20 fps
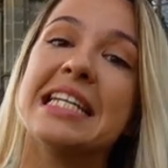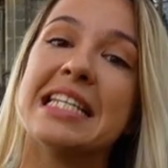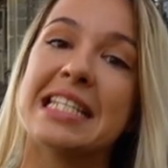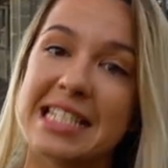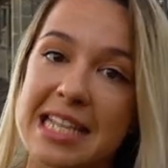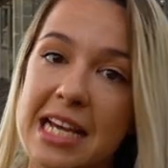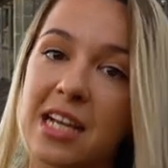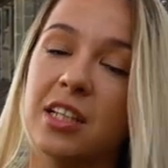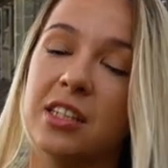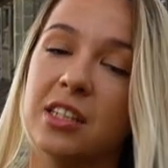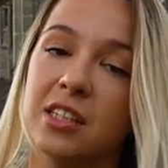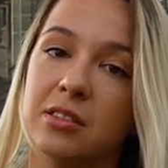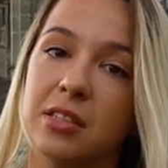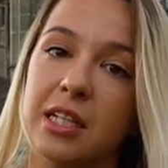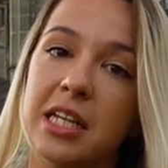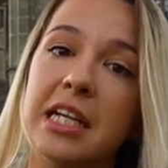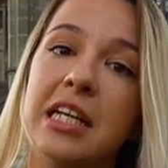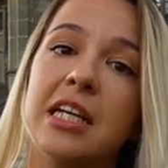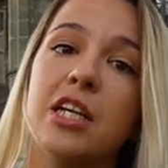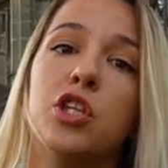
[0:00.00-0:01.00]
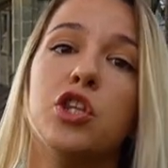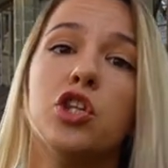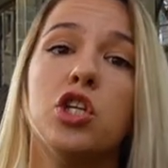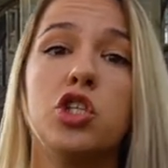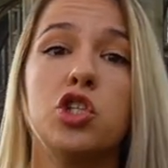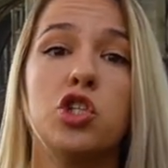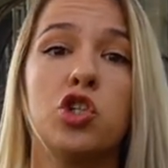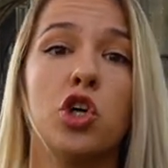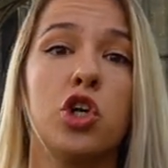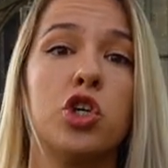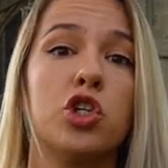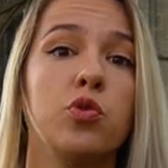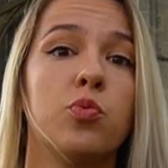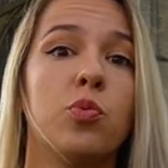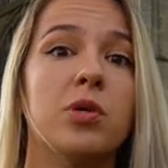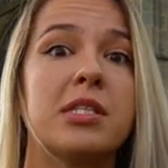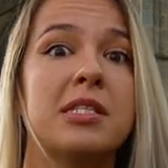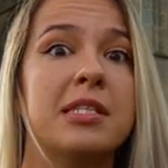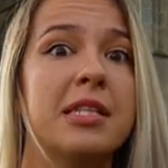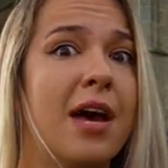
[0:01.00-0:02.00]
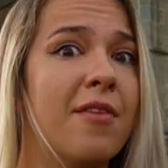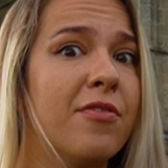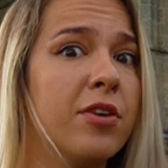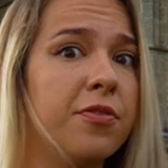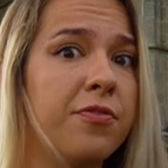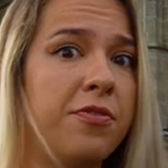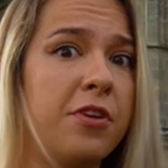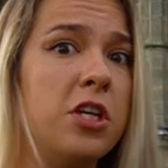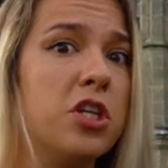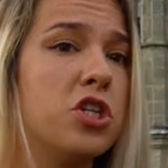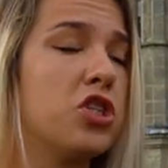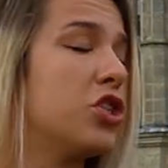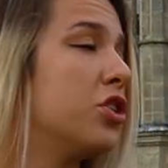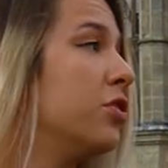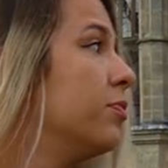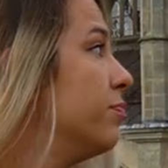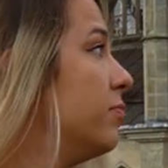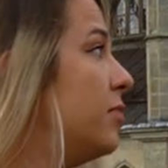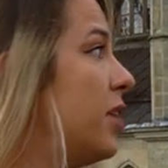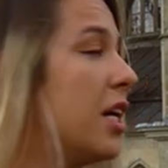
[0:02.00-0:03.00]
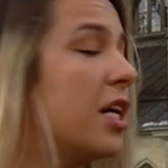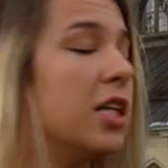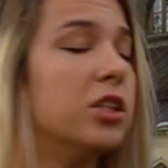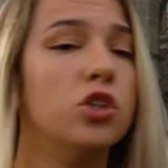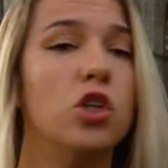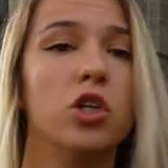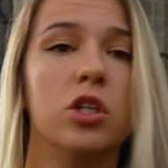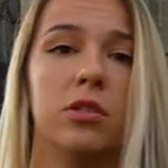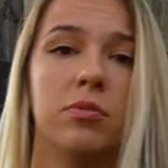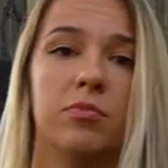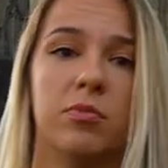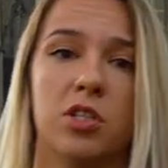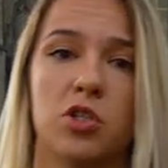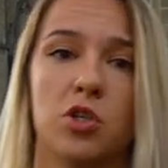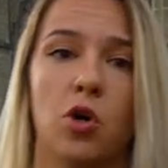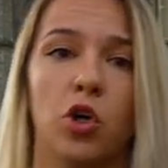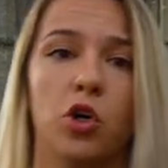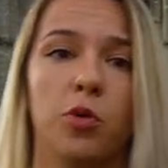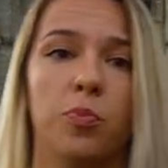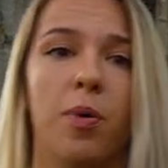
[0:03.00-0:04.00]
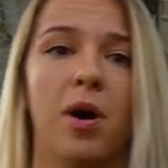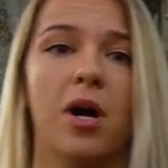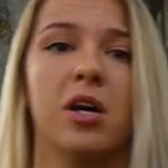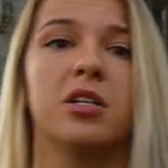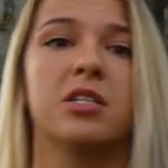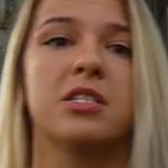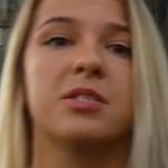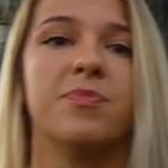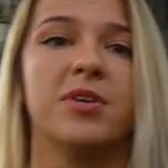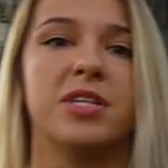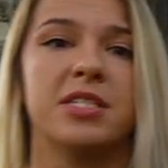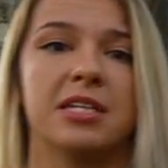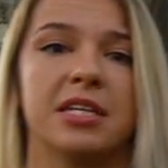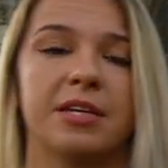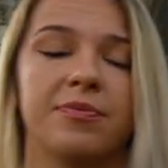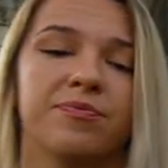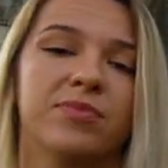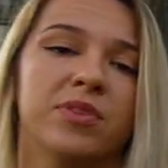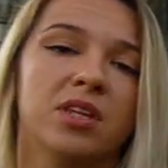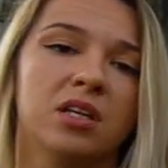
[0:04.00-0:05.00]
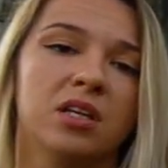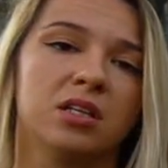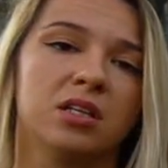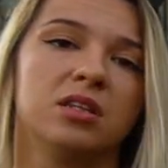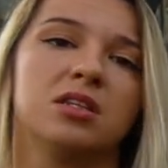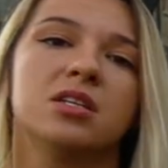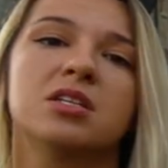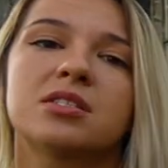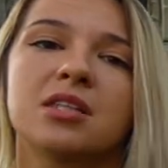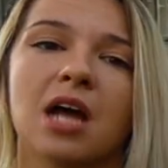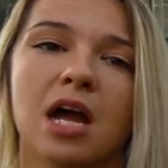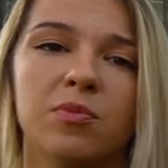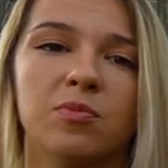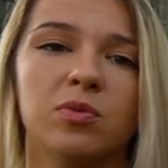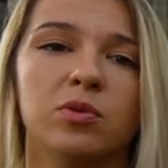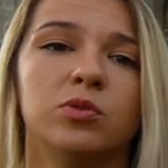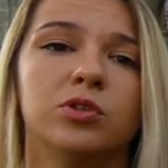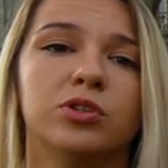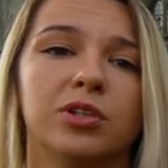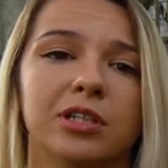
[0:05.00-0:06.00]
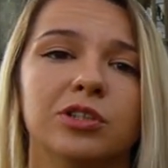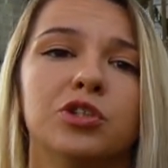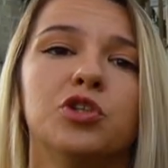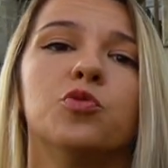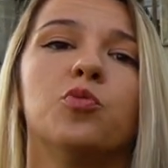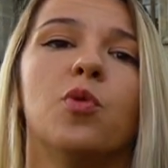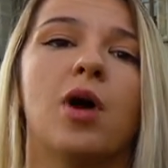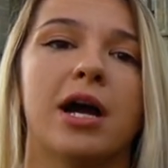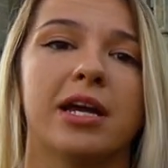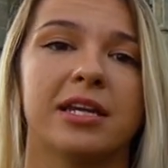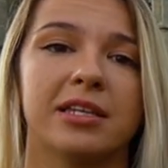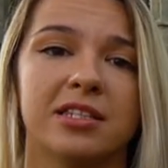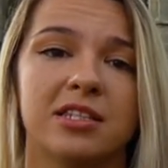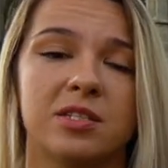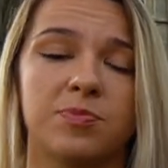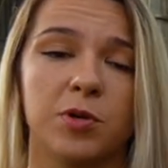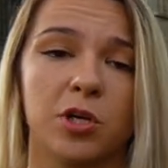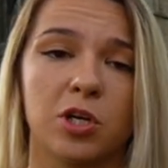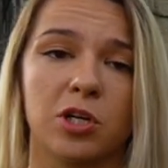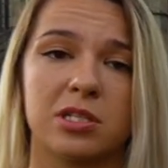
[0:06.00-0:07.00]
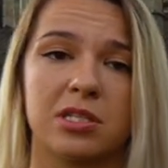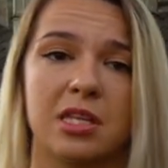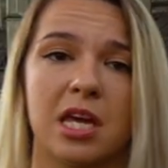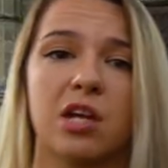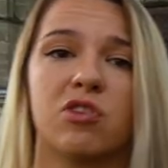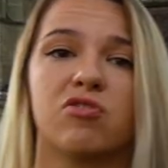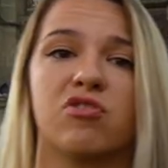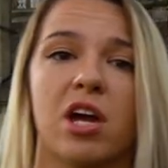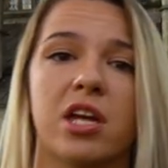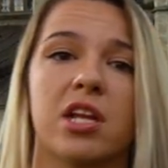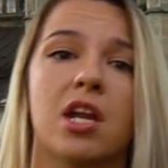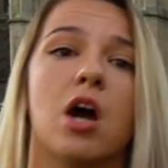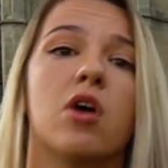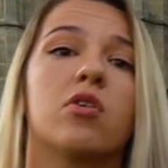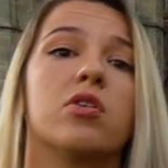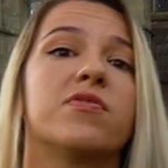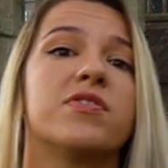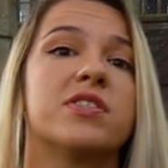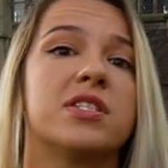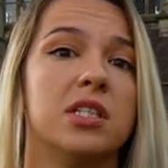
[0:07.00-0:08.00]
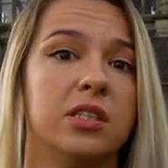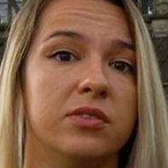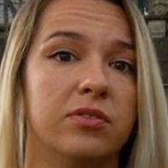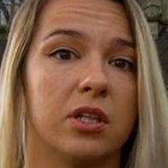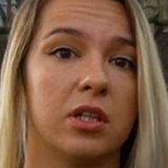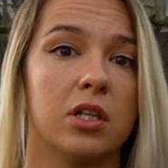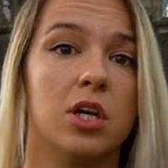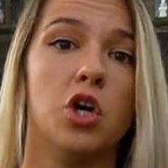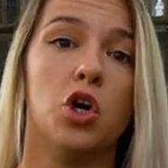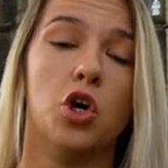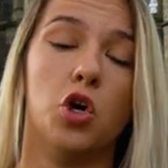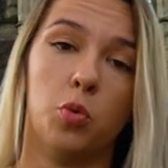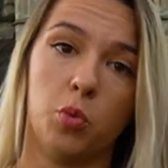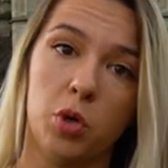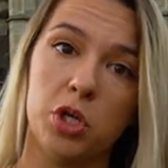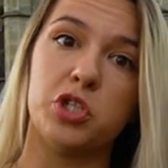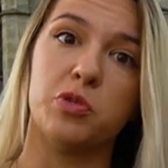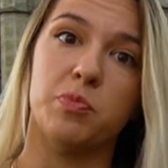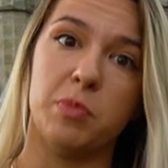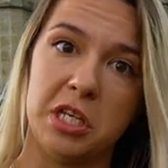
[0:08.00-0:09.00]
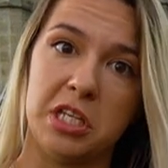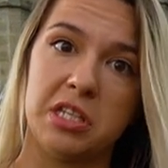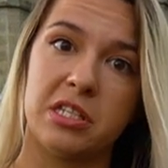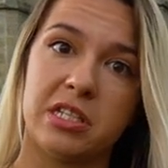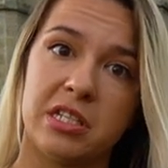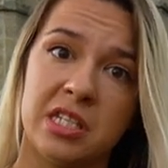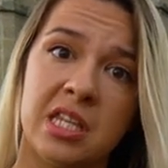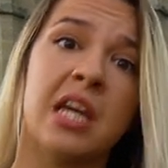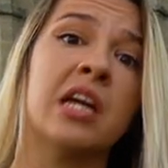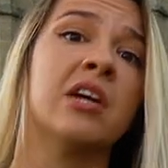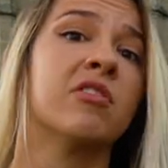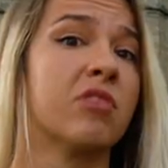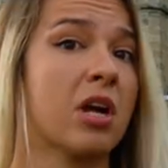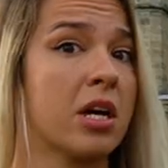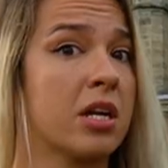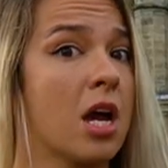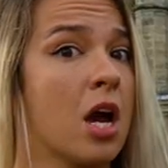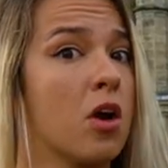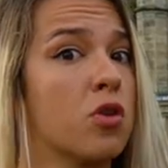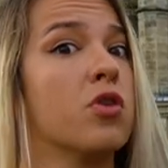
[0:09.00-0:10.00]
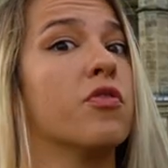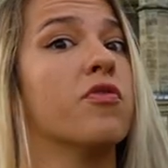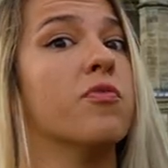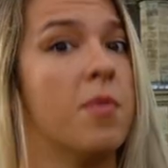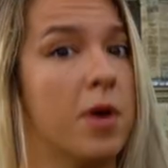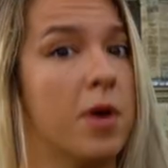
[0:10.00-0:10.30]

Secondly, this church was never finished. Take a look, this whole part is missing. This time we will tell you why. It's because they ran out of silver, which means they ran out of